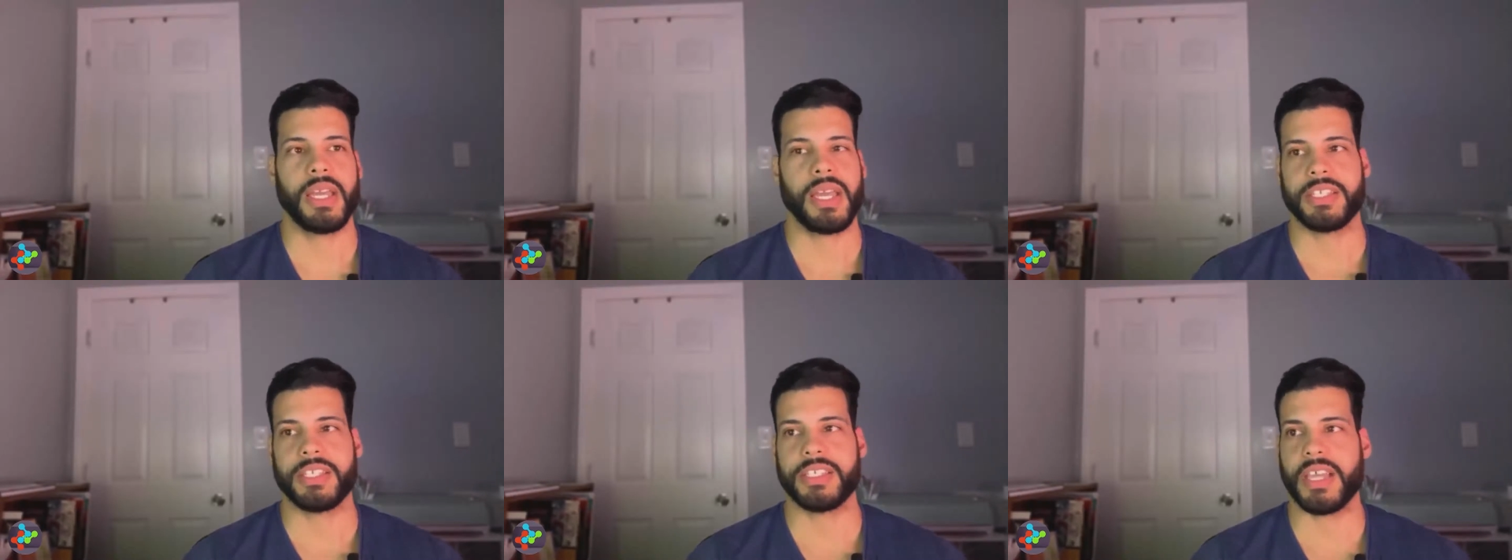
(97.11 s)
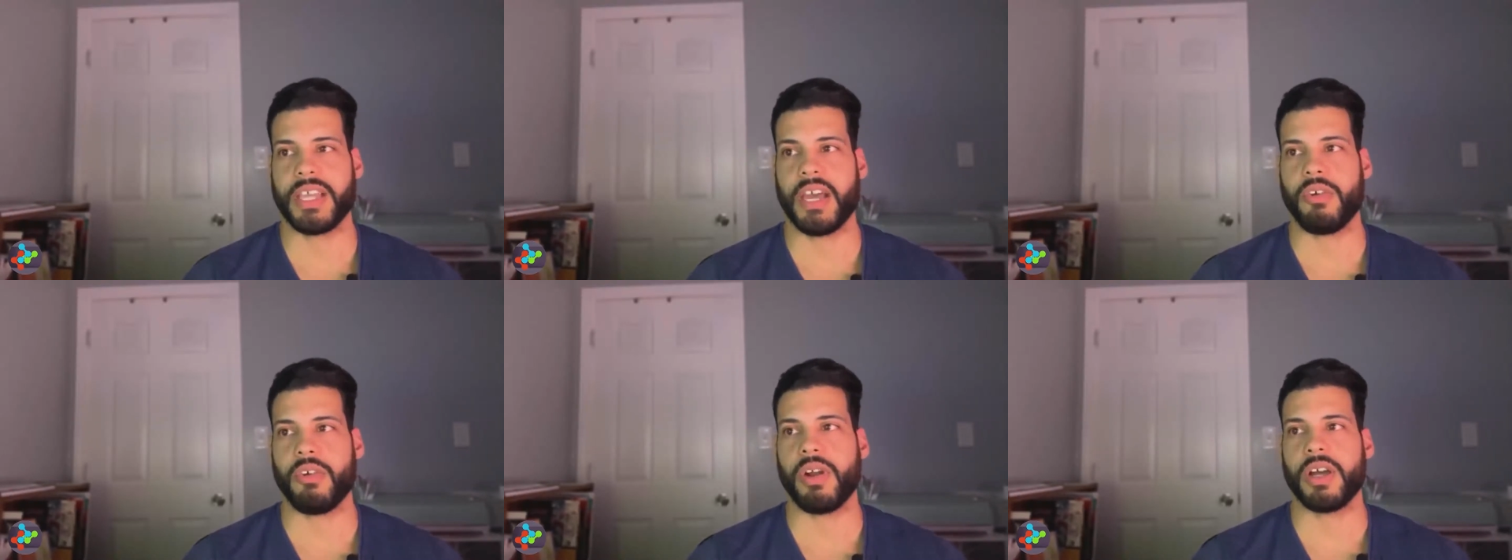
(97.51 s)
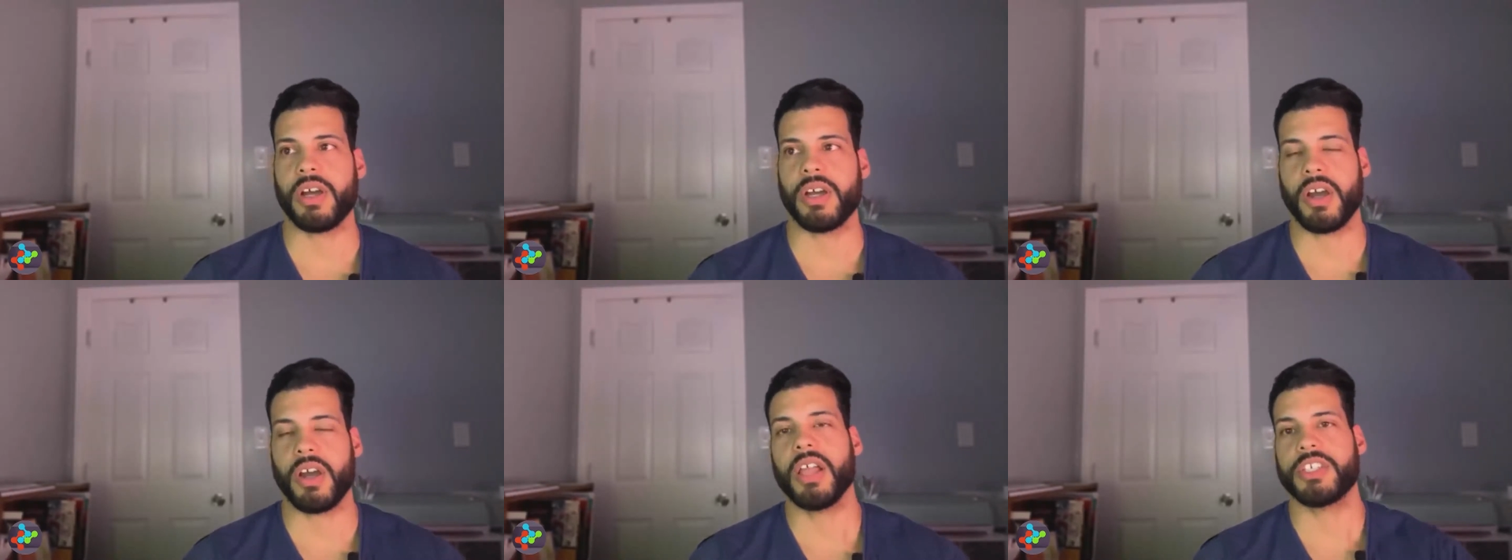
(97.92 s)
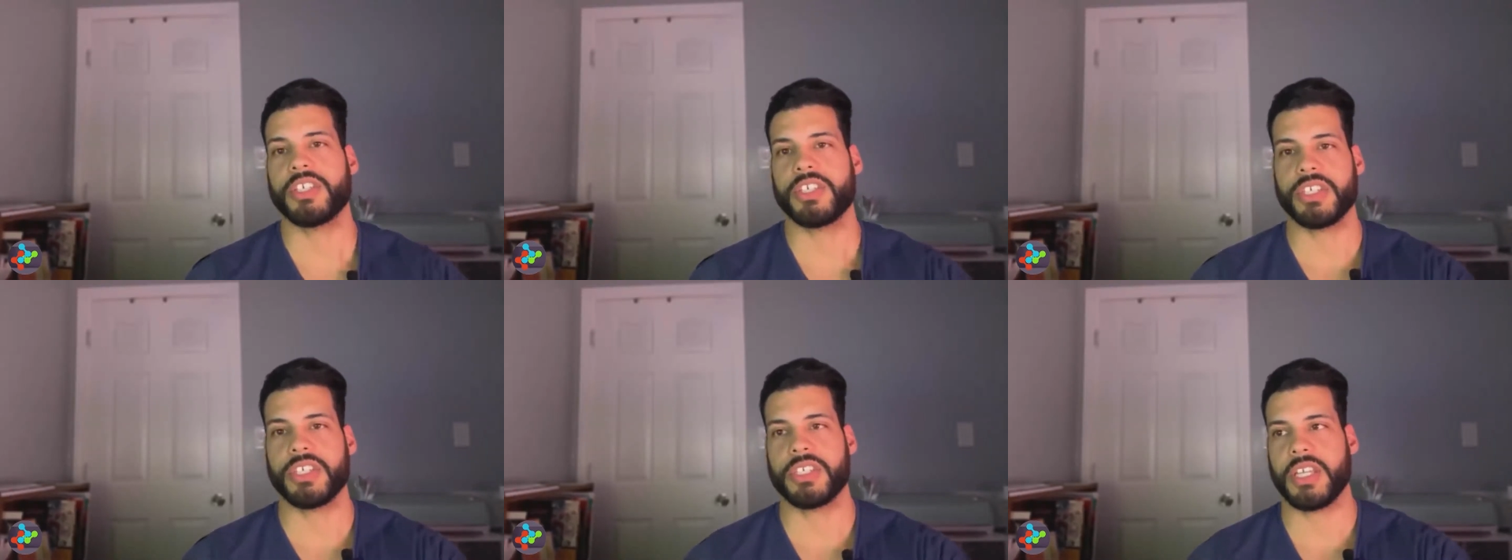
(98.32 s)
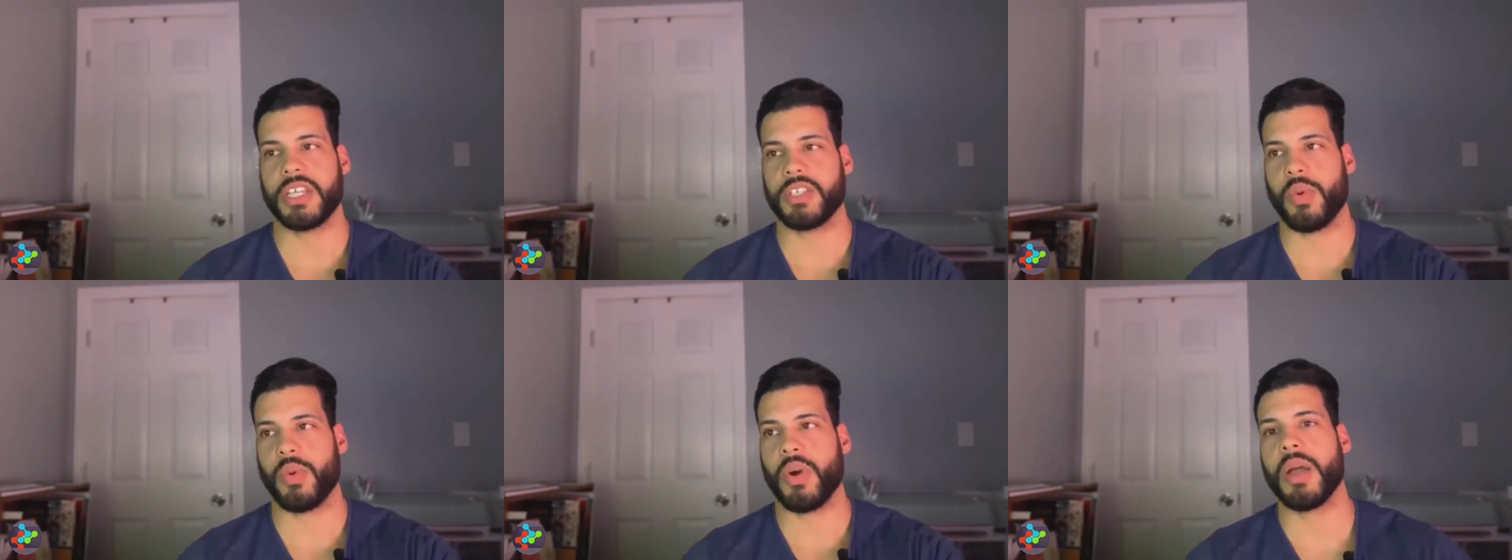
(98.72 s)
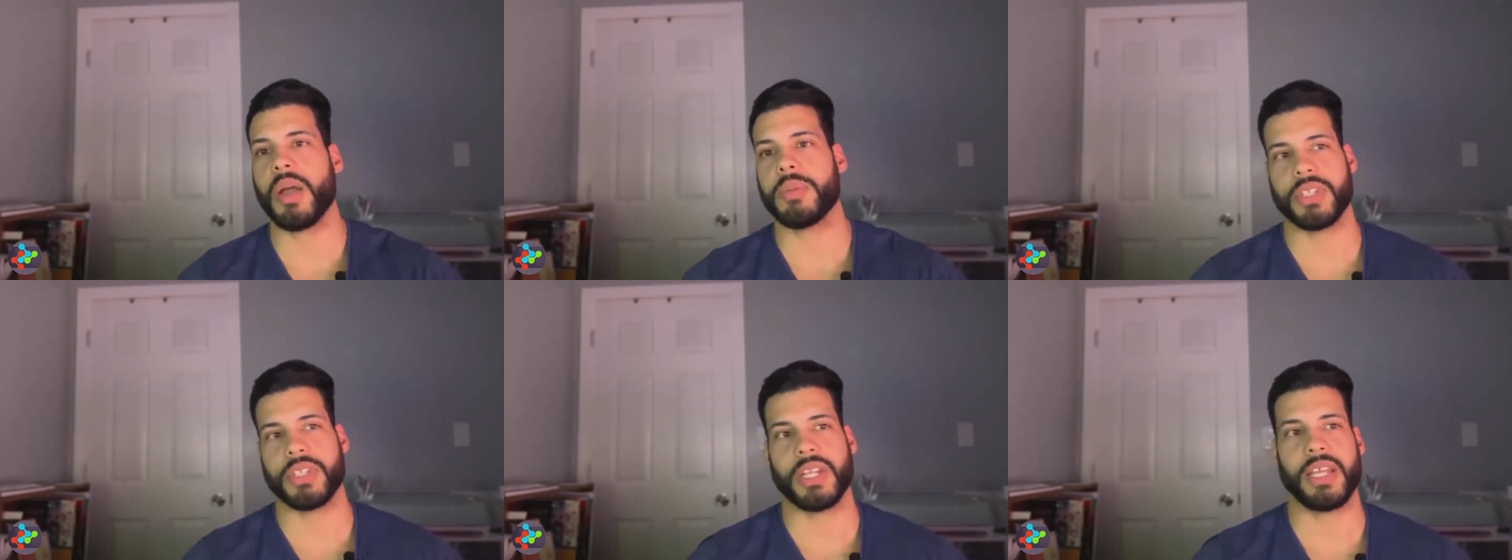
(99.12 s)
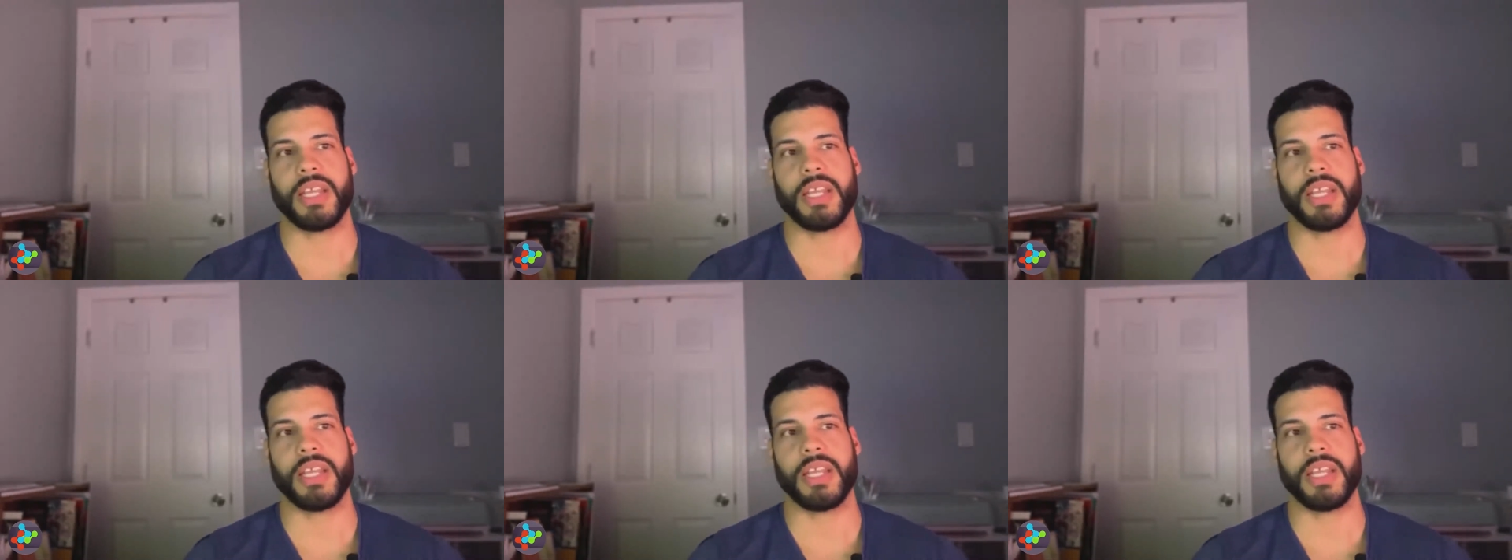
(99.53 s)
etc., college is one option.